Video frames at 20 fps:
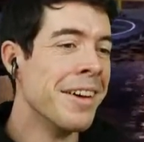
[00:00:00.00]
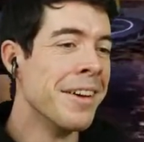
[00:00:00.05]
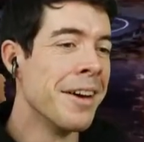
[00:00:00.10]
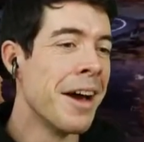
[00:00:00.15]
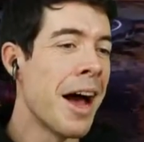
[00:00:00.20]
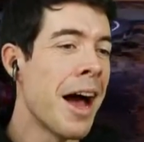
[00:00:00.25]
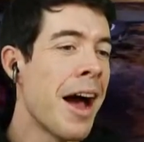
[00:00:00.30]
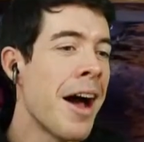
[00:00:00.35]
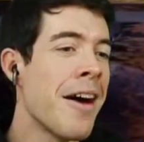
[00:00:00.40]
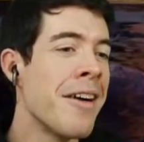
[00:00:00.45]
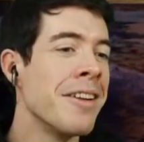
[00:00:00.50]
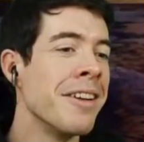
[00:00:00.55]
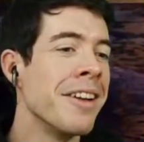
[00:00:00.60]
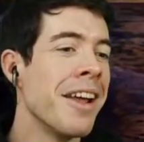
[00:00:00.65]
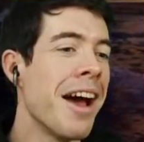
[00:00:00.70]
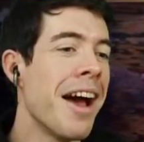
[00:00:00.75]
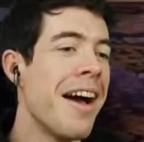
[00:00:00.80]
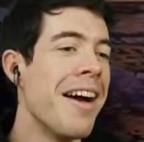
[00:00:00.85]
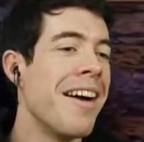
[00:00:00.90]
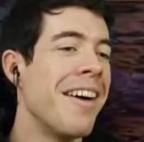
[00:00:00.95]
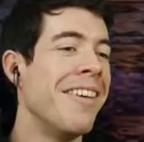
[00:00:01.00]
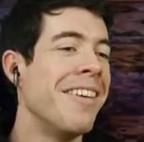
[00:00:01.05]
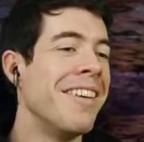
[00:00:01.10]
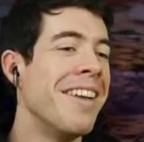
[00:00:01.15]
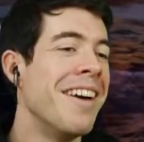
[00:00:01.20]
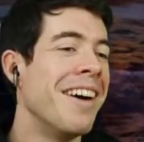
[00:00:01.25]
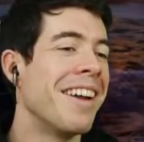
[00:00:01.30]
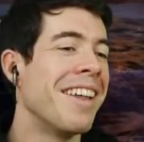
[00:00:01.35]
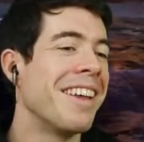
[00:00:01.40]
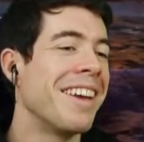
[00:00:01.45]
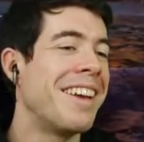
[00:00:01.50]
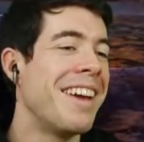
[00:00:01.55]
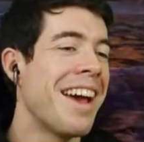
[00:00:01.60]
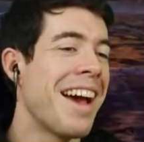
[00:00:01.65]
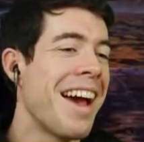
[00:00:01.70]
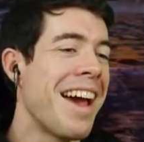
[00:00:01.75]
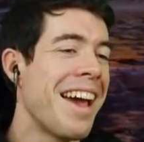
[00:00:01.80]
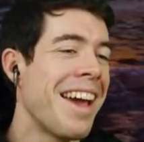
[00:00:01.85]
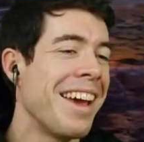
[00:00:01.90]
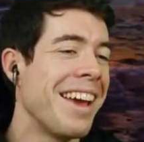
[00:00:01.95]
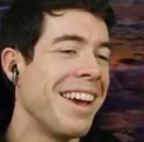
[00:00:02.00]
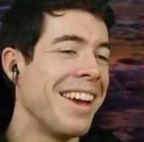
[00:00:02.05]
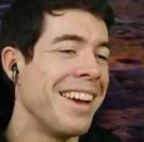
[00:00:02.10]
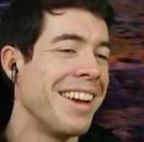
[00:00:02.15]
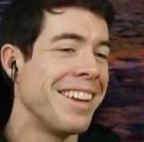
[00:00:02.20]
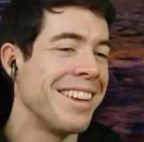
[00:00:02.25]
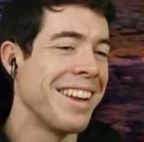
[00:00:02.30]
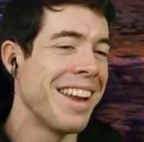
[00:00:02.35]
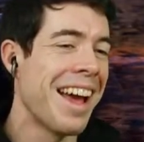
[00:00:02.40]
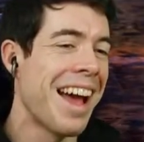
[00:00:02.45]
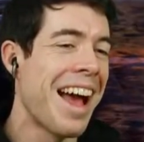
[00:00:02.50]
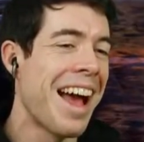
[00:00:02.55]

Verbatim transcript: Oh no, no! Not again!